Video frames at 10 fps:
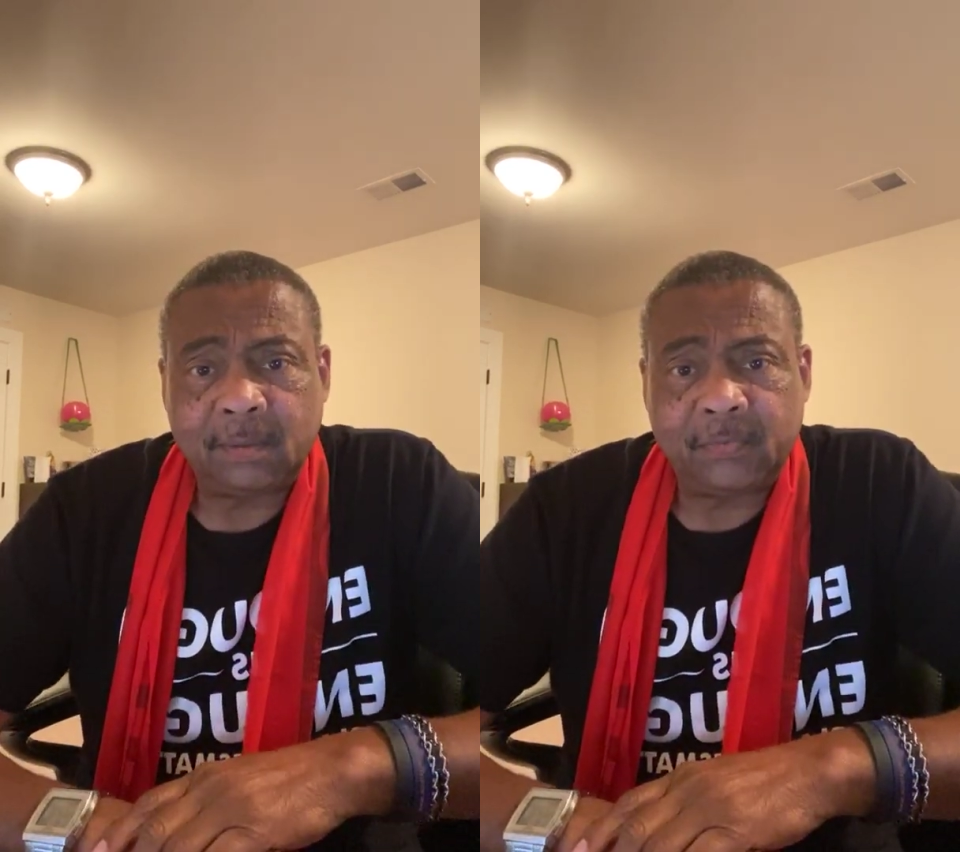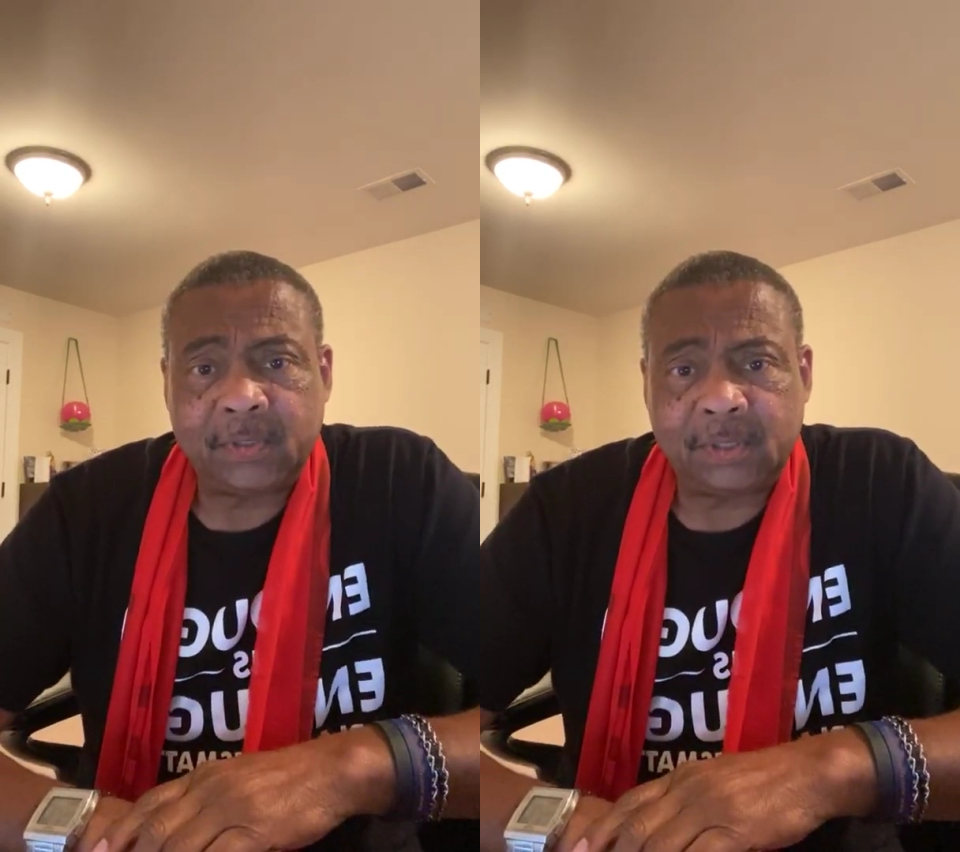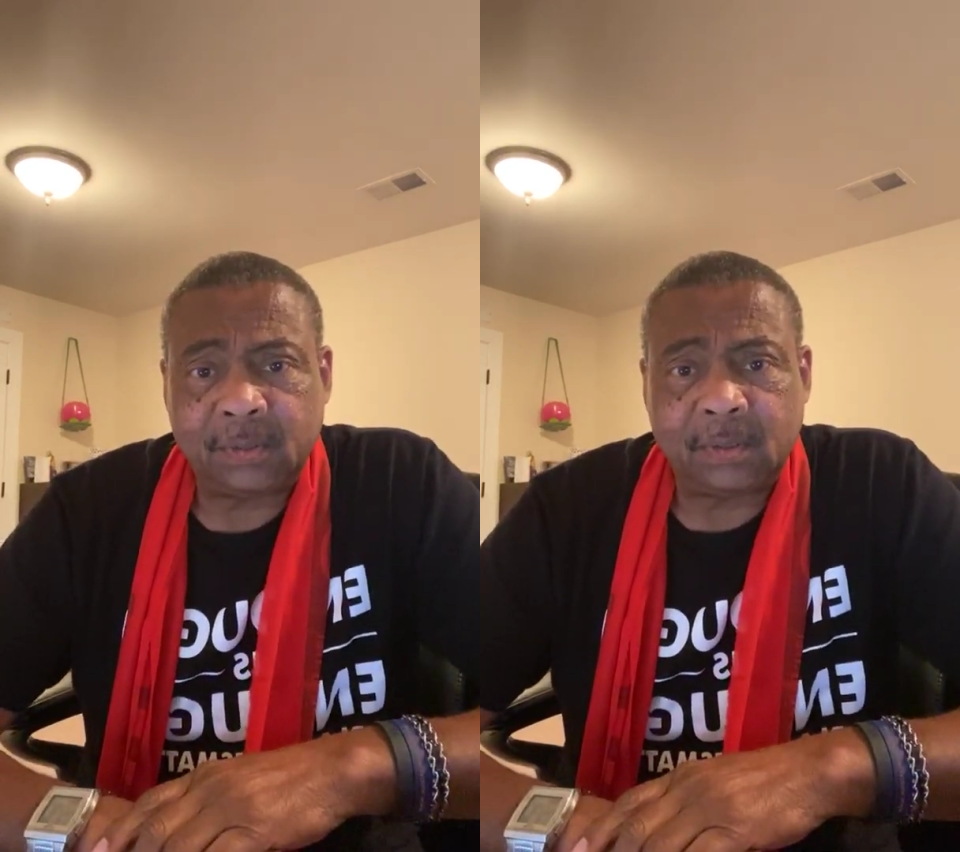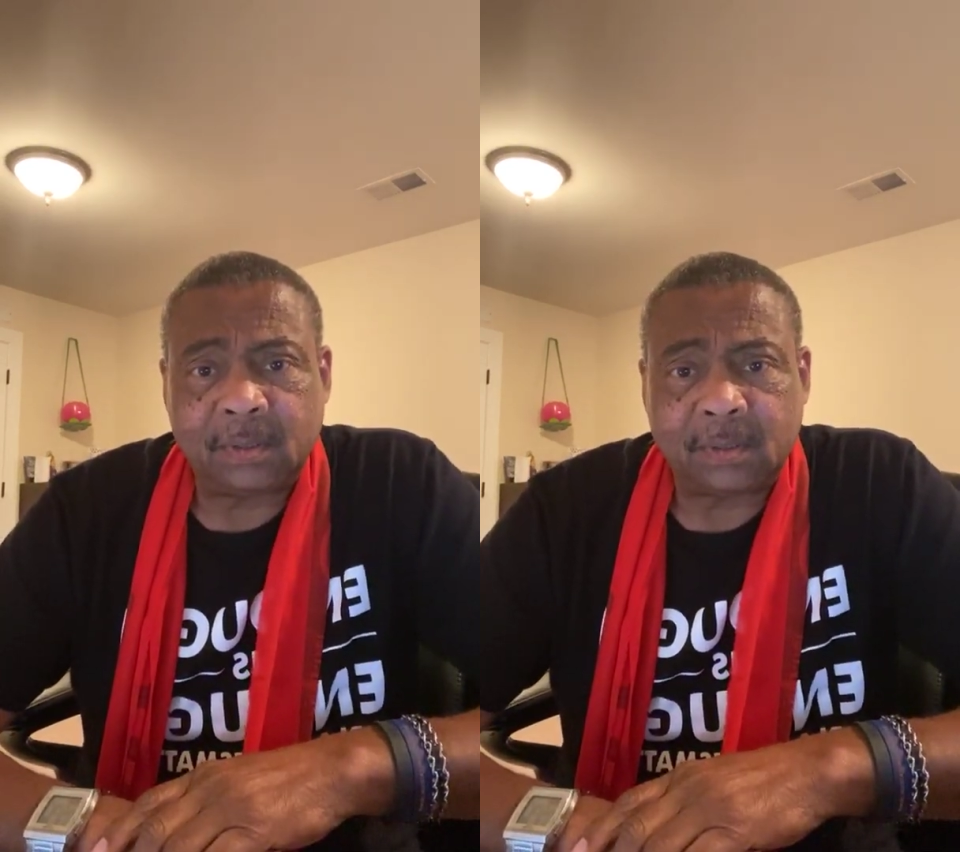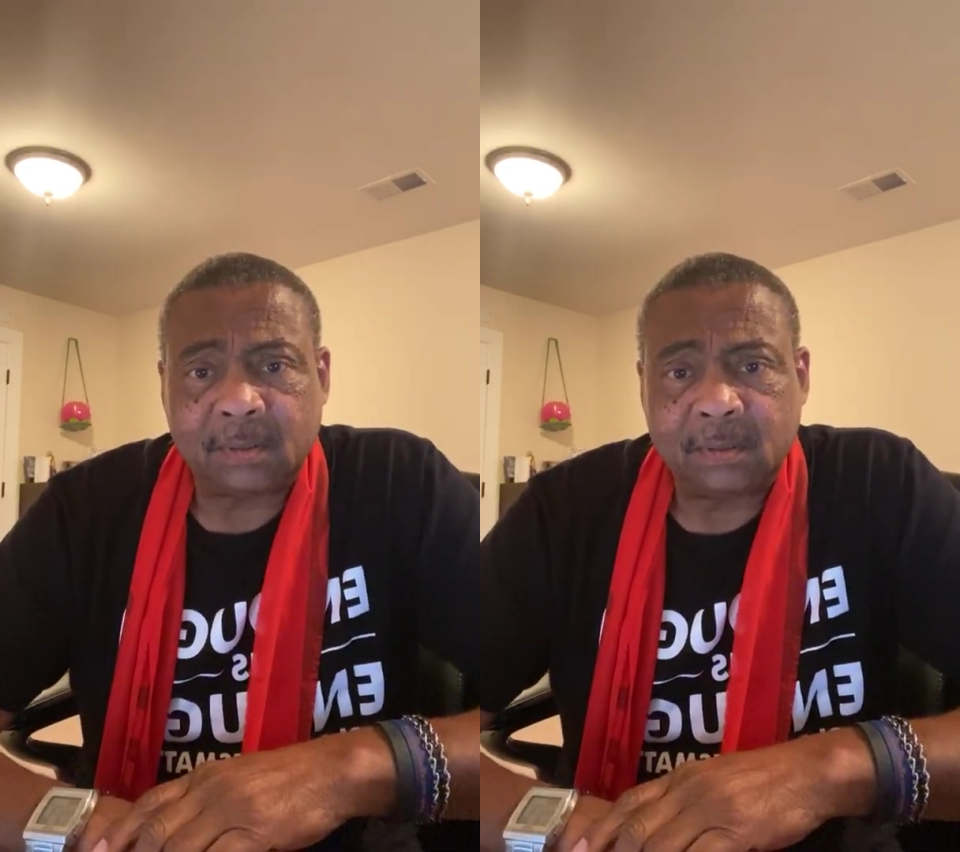for sure.